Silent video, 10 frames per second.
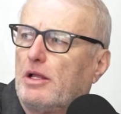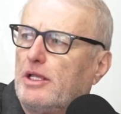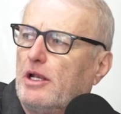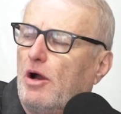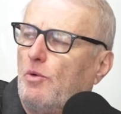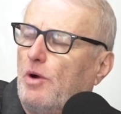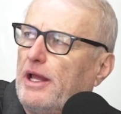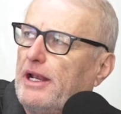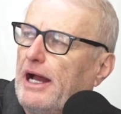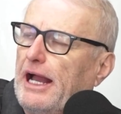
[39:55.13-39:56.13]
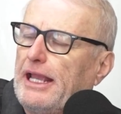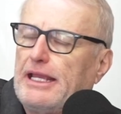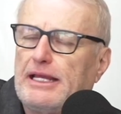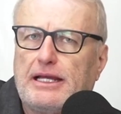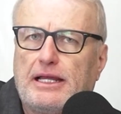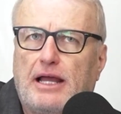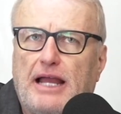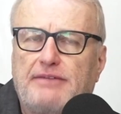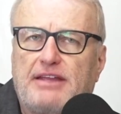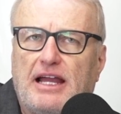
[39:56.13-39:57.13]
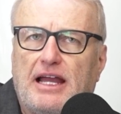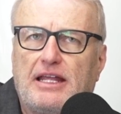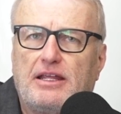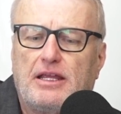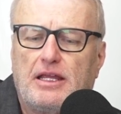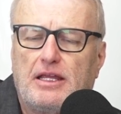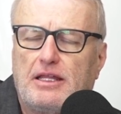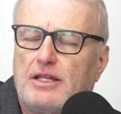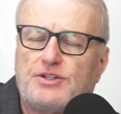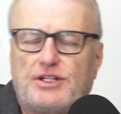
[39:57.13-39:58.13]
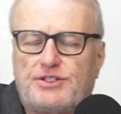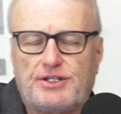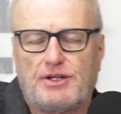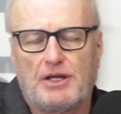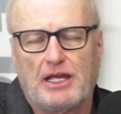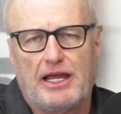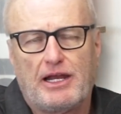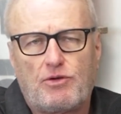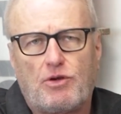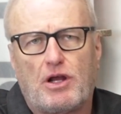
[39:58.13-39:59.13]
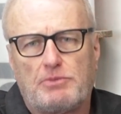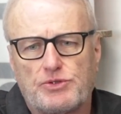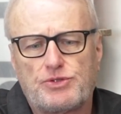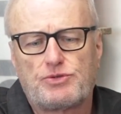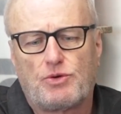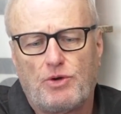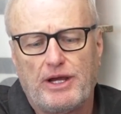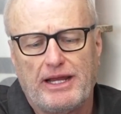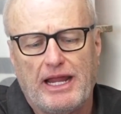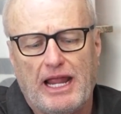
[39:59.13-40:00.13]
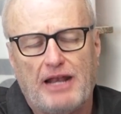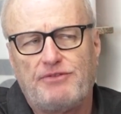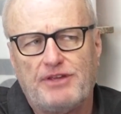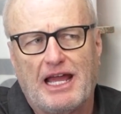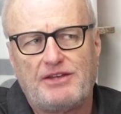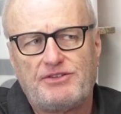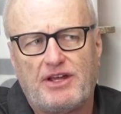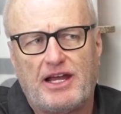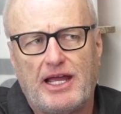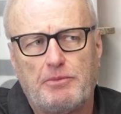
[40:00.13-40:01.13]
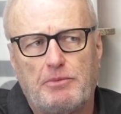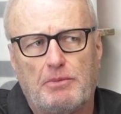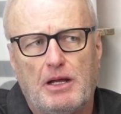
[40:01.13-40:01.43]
you know what? I've got, it's such an incredible story. And if you got time,